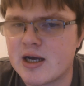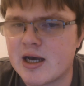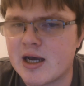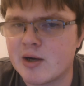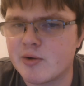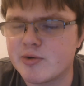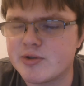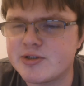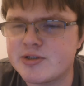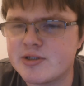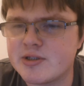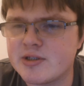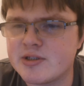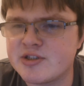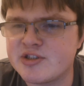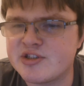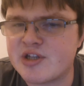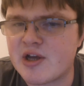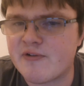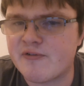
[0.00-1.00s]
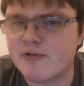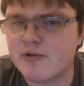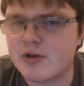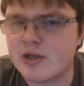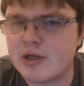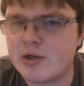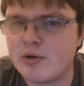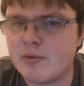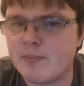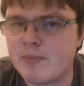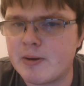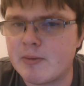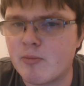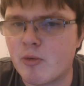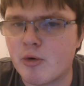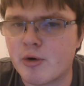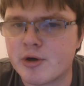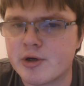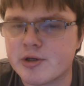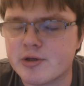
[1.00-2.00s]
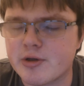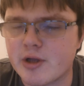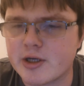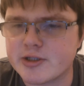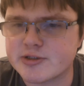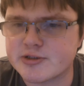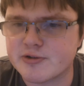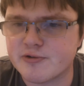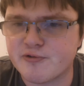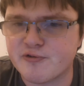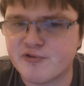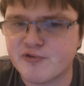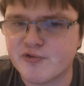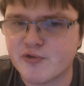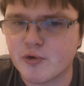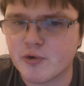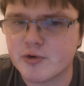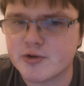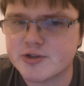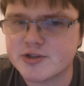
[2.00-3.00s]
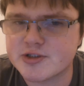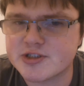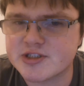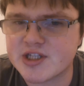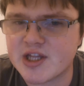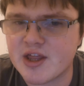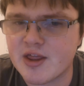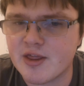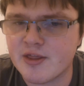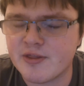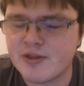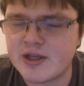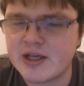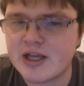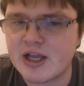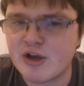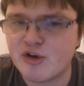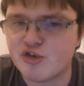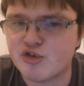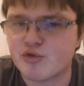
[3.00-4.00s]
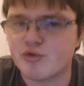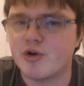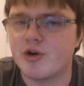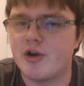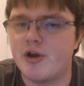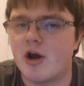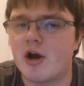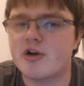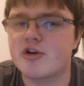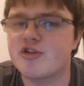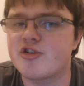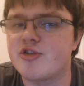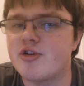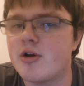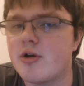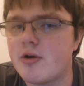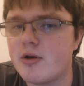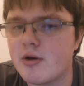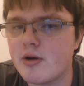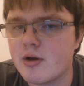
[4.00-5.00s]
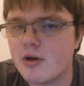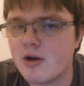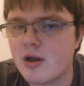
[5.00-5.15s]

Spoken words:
would definitely be more inclined to force the introduction.